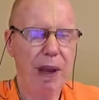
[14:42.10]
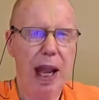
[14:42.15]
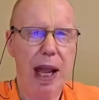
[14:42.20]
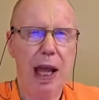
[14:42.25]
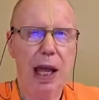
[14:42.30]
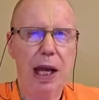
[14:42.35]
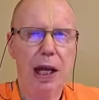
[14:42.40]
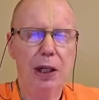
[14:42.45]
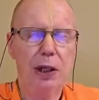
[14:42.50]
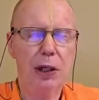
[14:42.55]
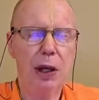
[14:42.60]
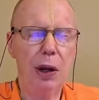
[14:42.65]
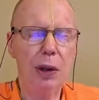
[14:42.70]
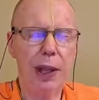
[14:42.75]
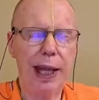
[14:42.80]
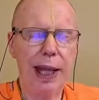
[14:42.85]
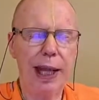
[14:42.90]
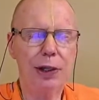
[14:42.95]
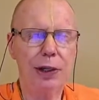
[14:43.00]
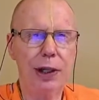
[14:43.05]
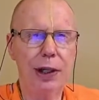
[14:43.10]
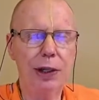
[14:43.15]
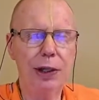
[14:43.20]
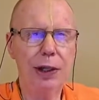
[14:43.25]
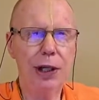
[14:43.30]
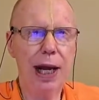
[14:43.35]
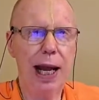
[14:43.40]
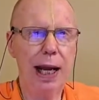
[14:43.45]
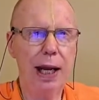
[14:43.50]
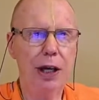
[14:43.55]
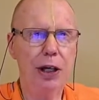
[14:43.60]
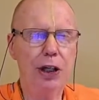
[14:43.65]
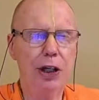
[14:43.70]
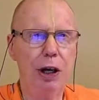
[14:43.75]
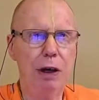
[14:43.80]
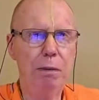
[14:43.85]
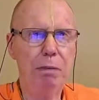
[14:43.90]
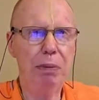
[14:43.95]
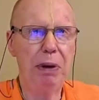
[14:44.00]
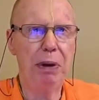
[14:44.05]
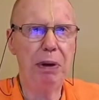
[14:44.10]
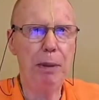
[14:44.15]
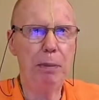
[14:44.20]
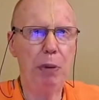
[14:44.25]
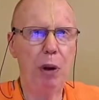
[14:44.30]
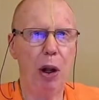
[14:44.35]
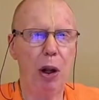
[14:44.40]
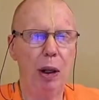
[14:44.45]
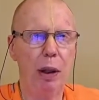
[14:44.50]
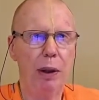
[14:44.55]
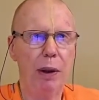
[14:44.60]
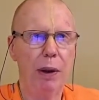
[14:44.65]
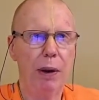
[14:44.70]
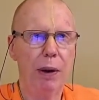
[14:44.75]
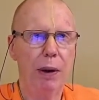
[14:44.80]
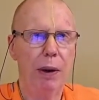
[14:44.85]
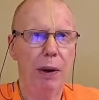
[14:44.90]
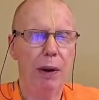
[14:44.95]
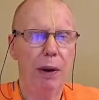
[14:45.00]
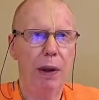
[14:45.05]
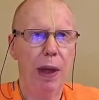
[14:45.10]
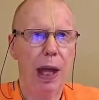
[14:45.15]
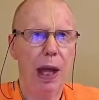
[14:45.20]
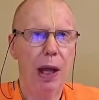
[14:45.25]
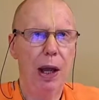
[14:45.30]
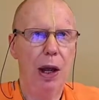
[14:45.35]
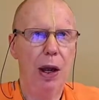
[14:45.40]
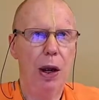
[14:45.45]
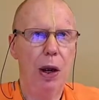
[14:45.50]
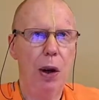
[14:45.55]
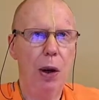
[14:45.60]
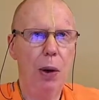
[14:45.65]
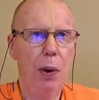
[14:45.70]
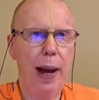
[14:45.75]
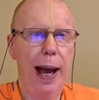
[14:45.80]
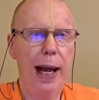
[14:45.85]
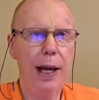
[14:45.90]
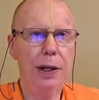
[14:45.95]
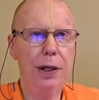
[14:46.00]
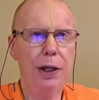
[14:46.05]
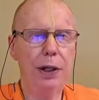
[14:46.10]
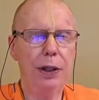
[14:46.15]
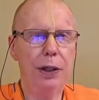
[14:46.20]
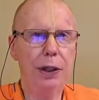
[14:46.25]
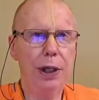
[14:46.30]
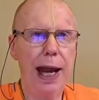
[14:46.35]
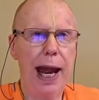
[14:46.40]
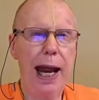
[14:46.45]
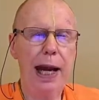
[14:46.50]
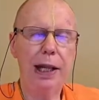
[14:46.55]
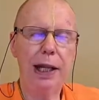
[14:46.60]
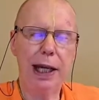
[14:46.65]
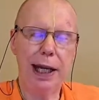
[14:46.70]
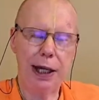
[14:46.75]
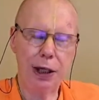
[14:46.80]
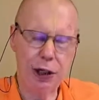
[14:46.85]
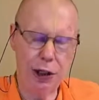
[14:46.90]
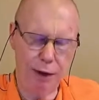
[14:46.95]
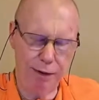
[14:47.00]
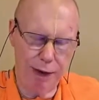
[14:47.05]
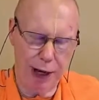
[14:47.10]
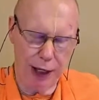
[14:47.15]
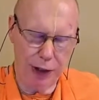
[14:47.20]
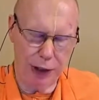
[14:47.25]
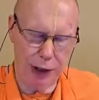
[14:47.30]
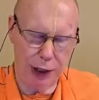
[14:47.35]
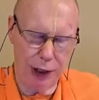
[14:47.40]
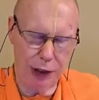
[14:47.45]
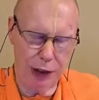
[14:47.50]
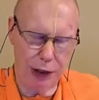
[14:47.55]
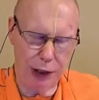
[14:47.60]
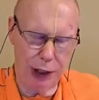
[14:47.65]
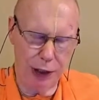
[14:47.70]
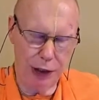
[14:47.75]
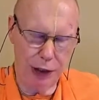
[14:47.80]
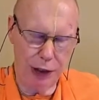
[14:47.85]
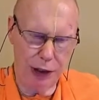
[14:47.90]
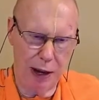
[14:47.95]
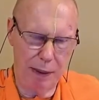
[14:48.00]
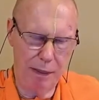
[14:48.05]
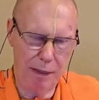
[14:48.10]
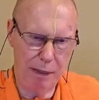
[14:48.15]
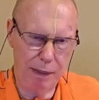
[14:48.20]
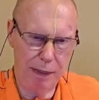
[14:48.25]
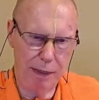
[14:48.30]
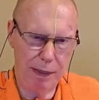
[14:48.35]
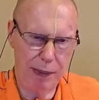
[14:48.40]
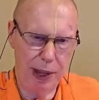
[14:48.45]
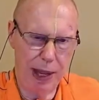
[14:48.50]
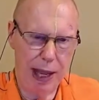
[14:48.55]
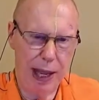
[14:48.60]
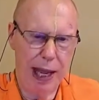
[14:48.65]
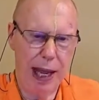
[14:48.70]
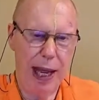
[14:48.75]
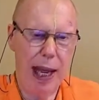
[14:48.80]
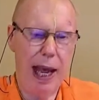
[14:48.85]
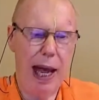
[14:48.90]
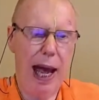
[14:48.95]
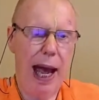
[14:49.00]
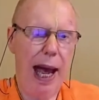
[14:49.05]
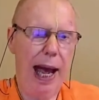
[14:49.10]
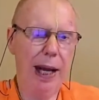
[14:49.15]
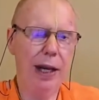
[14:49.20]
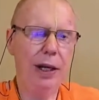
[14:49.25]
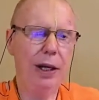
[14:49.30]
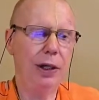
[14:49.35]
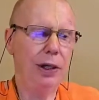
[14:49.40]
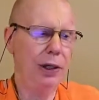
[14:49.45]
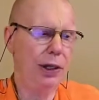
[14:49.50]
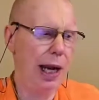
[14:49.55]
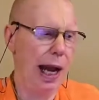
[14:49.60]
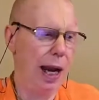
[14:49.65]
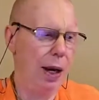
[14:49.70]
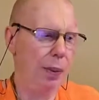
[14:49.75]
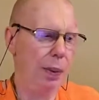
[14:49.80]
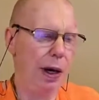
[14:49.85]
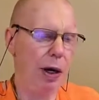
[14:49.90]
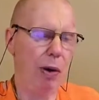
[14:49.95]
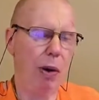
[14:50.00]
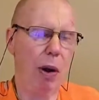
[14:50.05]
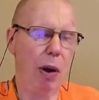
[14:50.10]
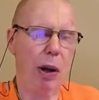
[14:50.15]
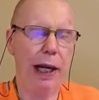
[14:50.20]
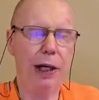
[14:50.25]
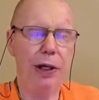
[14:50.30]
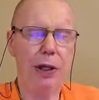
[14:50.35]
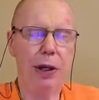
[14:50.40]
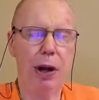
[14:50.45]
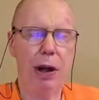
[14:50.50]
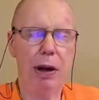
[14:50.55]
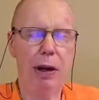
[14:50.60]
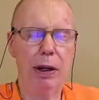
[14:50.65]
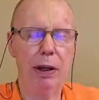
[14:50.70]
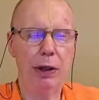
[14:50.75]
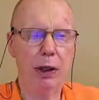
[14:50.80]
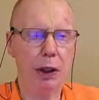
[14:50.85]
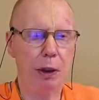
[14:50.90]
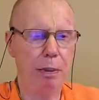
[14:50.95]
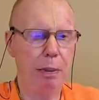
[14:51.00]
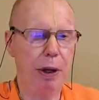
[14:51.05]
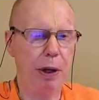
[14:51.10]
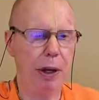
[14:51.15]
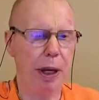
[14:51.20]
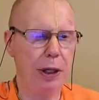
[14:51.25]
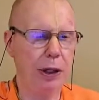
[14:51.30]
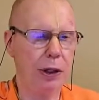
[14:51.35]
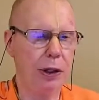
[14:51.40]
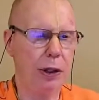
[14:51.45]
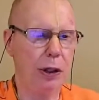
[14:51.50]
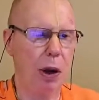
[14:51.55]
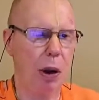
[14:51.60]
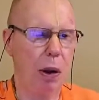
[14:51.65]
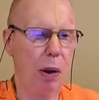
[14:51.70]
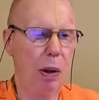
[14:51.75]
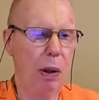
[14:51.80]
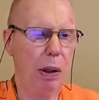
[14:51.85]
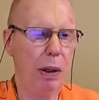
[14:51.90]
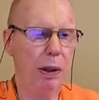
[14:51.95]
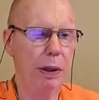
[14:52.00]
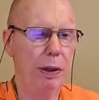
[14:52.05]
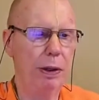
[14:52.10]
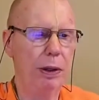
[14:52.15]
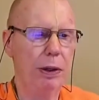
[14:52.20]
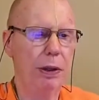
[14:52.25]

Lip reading: So these intelligent people who understand the Ishavasya system, understand we're all eternal spirit souls,